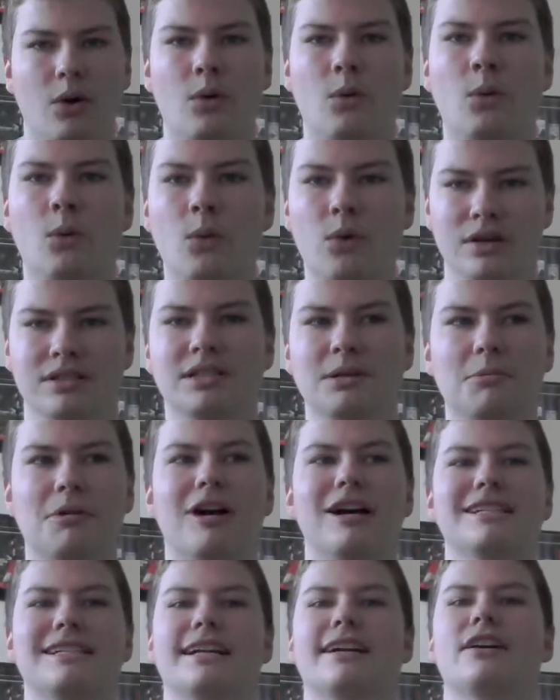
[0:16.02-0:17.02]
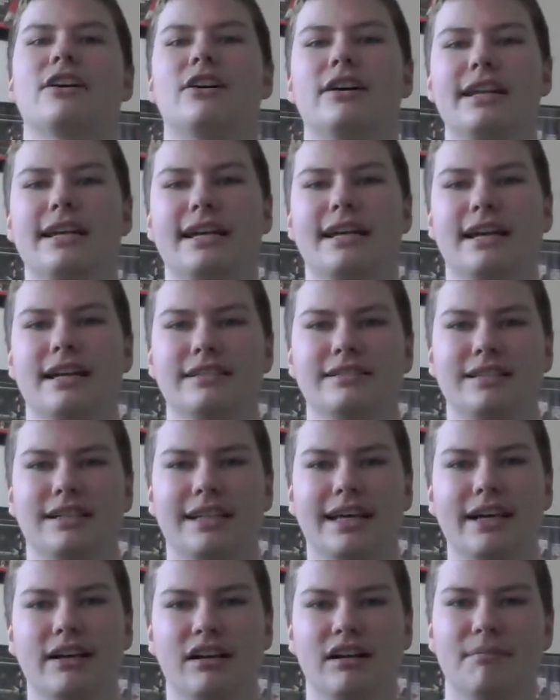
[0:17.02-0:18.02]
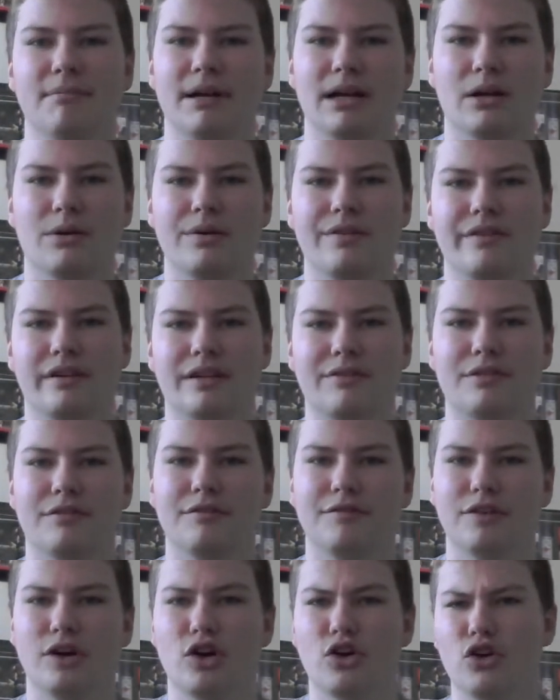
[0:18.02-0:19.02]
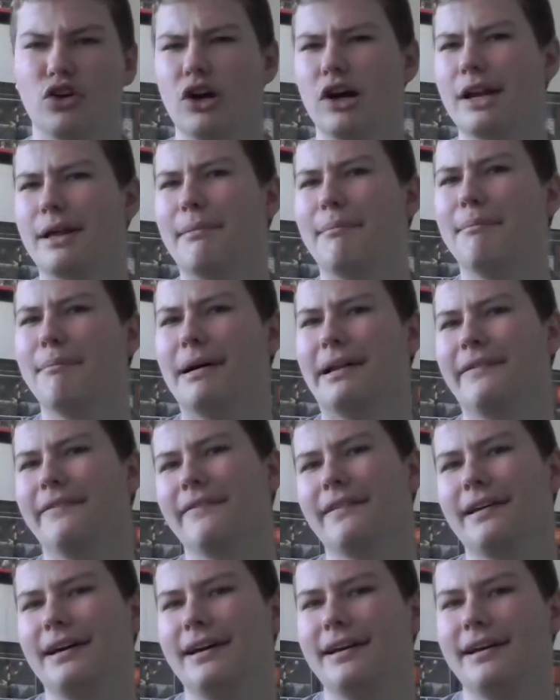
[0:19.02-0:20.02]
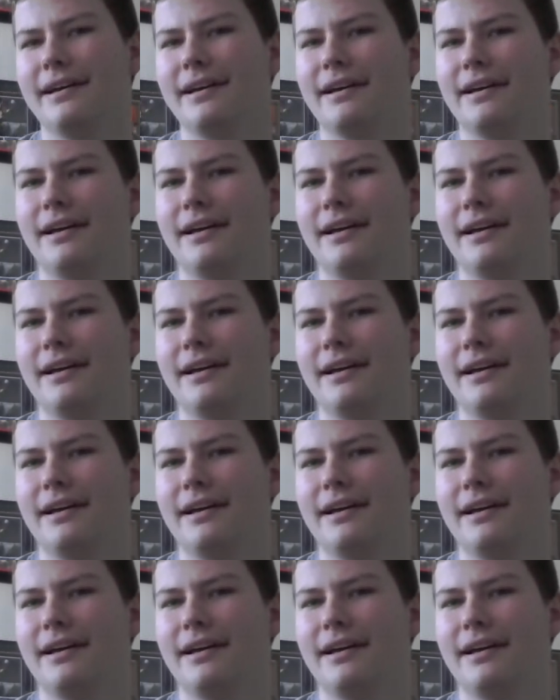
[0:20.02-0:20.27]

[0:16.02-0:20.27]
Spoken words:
What's up, guys? Zach Carter here, and today I'm back with another vlog on a Monday.